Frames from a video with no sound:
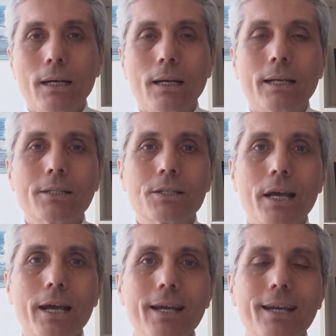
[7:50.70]
let's
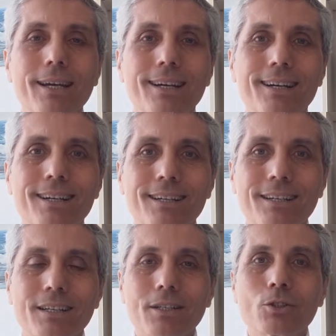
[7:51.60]
say,
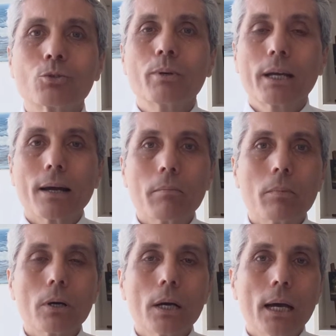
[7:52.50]
to become
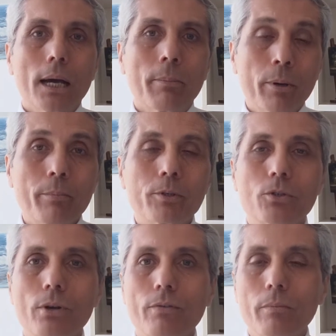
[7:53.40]
a
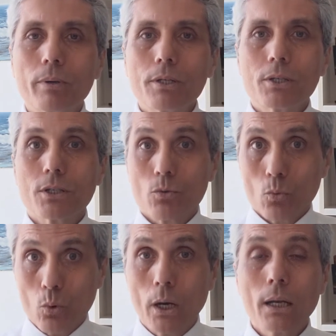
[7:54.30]
purpose-driven business.
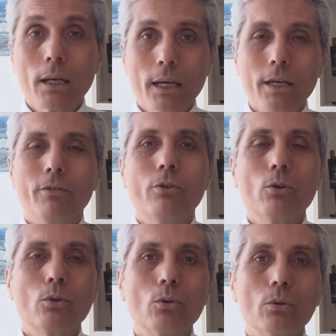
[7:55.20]
Well, if you
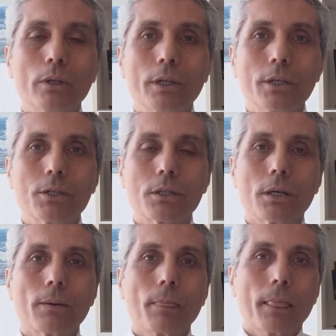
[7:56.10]
do this
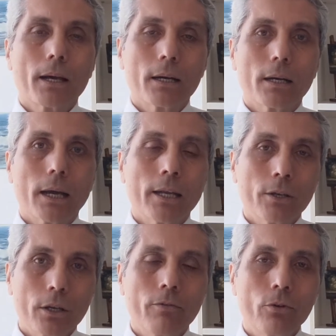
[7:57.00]
and
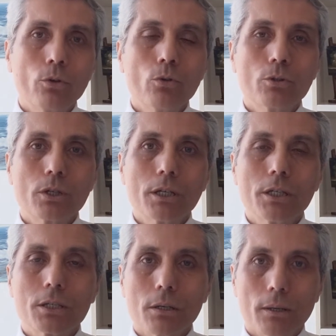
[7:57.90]
if you use
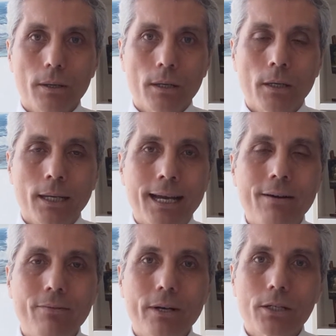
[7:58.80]
this
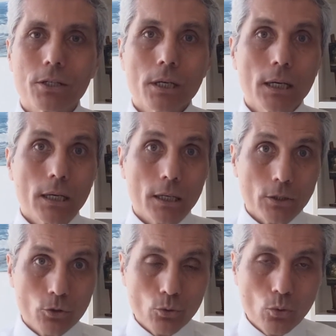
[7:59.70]
canvas
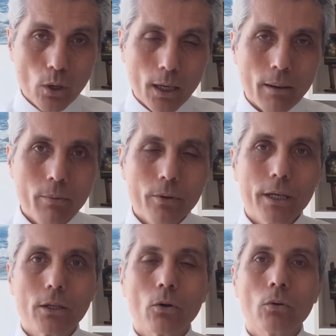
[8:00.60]
to
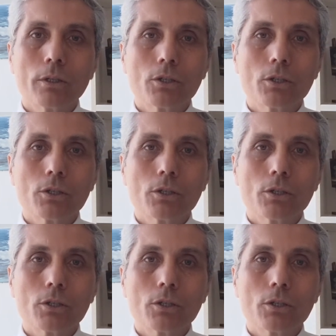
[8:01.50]
elaborate all these